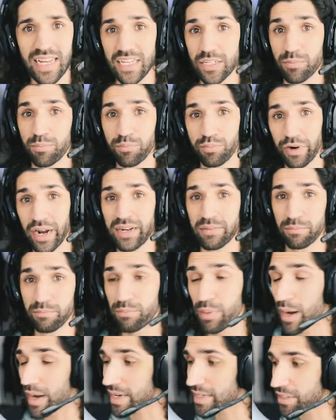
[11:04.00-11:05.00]
its bread and
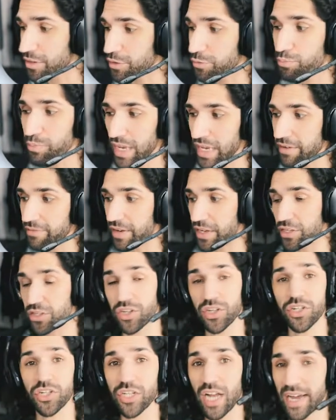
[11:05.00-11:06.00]
butter, so its big feature
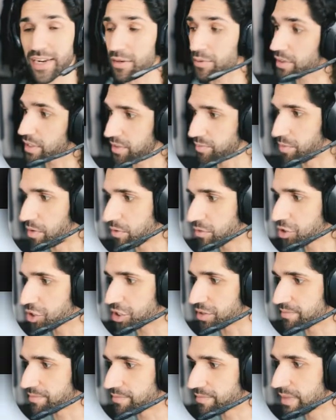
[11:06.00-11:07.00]
is Shadow
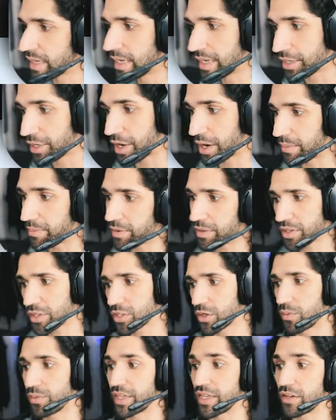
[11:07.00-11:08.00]
Expulsion. You can imbue the
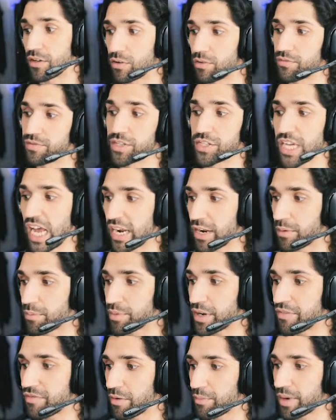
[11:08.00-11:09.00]
sword with Engulfing Shadow,
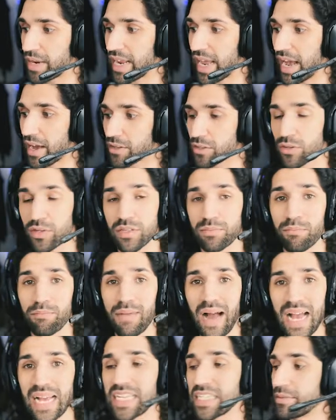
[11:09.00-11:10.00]
briefly bring it out to its
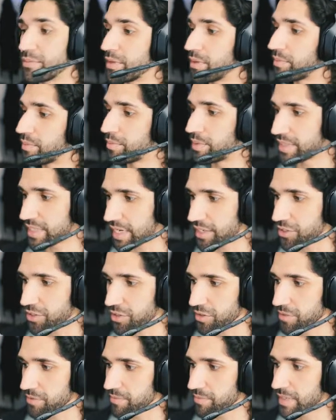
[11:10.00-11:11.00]
maximum
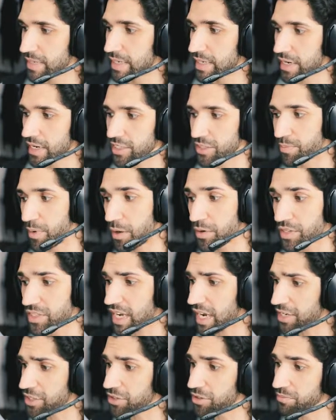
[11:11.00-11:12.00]
potential. As a bonus
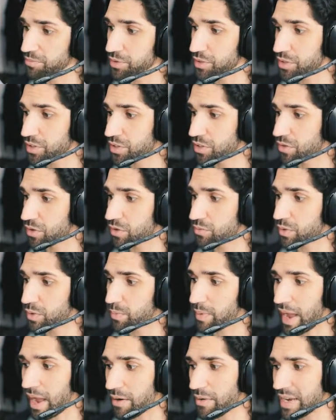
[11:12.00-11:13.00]
action, you imbue the sword with
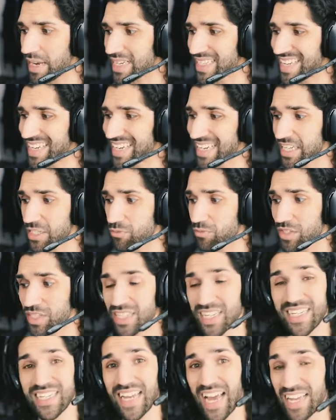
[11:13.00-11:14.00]
power, extending its reach
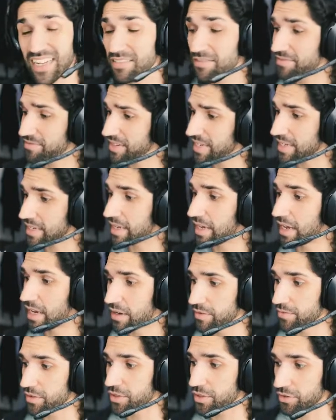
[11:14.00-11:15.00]
to 10 feet
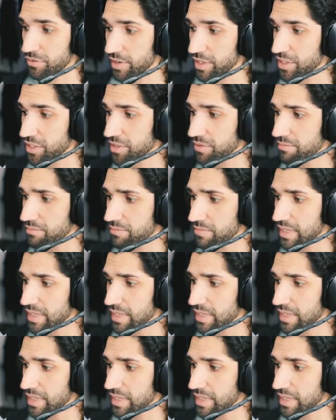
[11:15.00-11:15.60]
for the duration.